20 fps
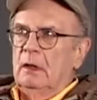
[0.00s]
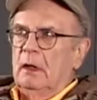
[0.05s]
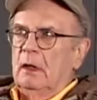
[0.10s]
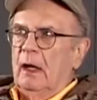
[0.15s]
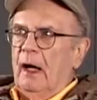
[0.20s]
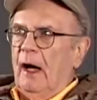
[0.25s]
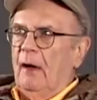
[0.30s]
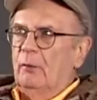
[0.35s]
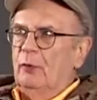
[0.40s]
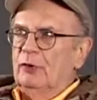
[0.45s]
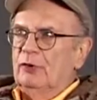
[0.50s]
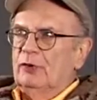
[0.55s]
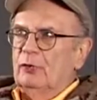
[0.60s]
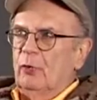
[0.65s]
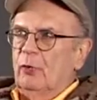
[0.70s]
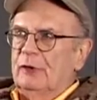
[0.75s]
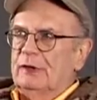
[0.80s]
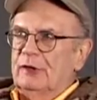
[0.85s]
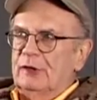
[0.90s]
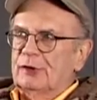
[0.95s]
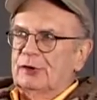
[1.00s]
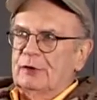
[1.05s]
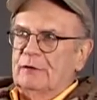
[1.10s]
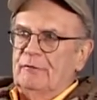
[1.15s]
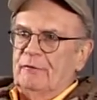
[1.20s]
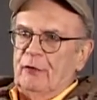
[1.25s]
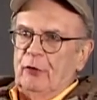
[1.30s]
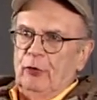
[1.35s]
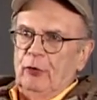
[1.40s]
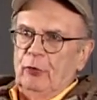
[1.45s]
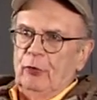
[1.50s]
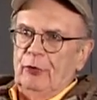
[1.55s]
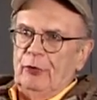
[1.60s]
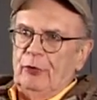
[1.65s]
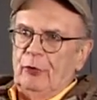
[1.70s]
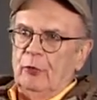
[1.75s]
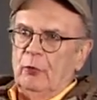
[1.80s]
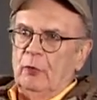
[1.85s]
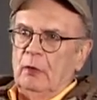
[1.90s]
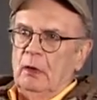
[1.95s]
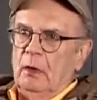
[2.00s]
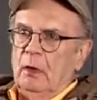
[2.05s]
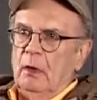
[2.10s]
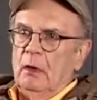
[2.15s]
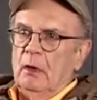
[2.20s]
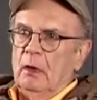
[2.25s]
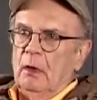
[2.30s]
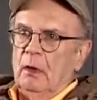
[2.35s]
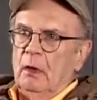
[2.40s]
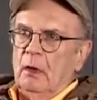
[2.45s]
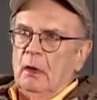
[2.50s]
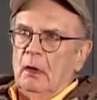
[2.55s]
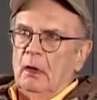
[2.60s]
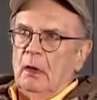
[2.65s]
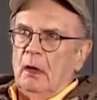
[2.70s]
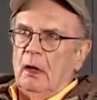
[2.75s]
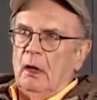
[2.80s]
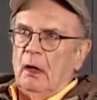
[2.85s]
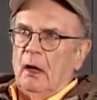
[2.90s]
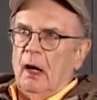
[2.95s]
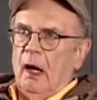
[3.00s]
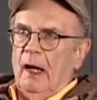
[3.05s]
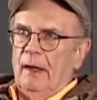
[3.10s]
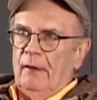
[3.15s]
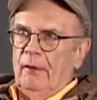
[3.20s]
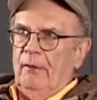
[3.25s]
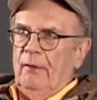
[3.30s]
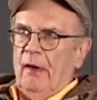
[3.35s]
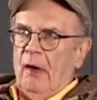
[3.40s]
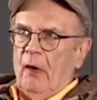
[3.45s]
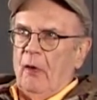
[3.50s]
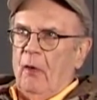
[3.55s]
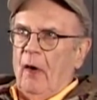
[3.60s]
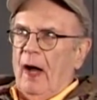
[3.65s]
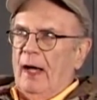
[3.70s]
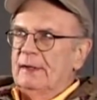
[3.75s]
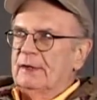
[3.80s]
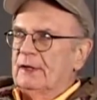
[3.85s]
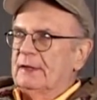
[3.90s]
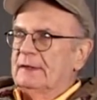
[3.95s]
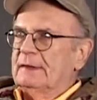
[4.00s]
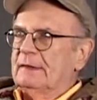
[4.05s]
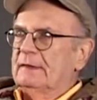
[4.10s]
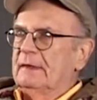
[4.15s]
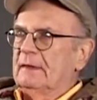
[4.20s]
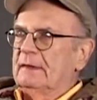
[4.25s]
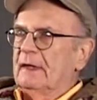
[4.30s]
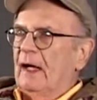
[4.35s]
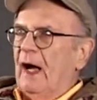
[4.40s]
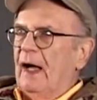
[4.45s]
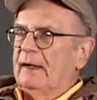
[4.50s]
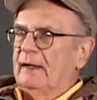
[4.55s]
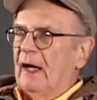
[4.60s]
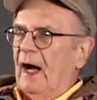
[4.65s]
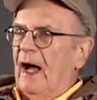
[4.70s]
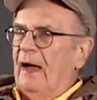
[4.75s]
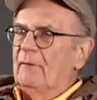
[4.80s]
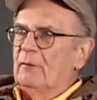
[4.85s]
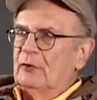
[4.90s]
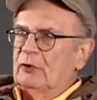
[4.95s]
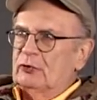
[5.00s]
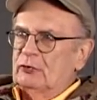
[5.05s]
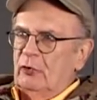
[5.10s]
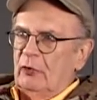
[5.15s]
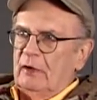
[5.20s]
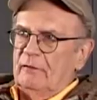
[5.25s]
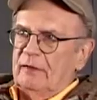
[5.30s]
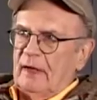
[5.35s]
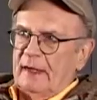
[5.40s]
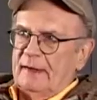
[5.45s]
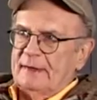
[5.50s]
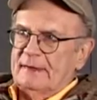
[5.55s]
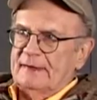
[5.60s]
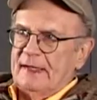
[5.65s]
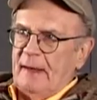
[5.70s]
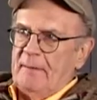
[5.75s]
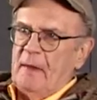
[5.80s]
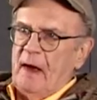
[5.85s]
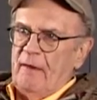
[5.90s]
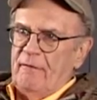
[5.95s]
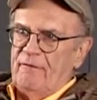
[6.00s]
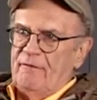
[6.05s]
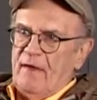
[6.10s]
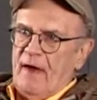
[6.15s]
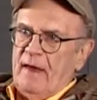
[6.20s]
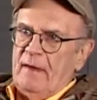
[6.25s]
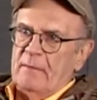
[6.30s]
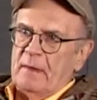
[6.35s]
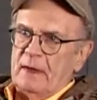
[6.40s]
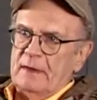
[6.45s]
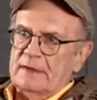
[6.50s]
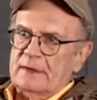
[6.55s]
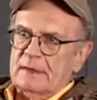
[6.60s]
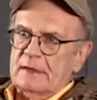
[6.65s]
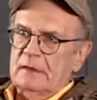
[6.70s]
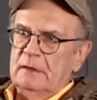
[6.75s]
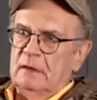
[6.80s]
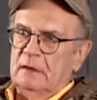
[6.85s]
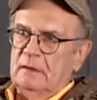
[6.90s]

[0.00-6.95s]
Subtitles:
How would you audition for hoodoo? I don't know. I was sort of like semi-famous.